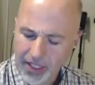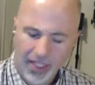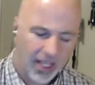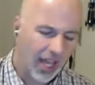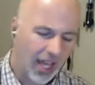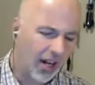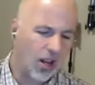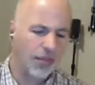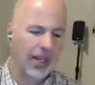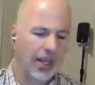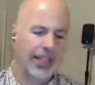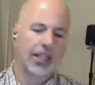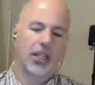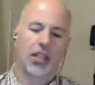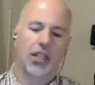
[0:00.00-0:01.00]
I don't know. I'm like in
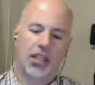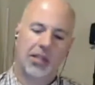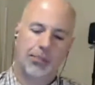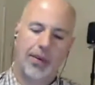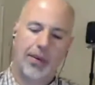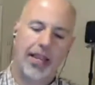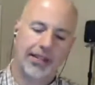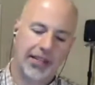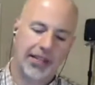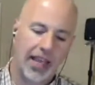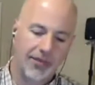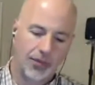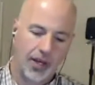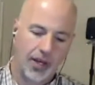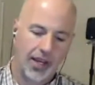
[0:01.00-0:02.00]
a good space life
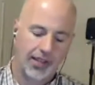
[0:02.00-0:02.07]
wise.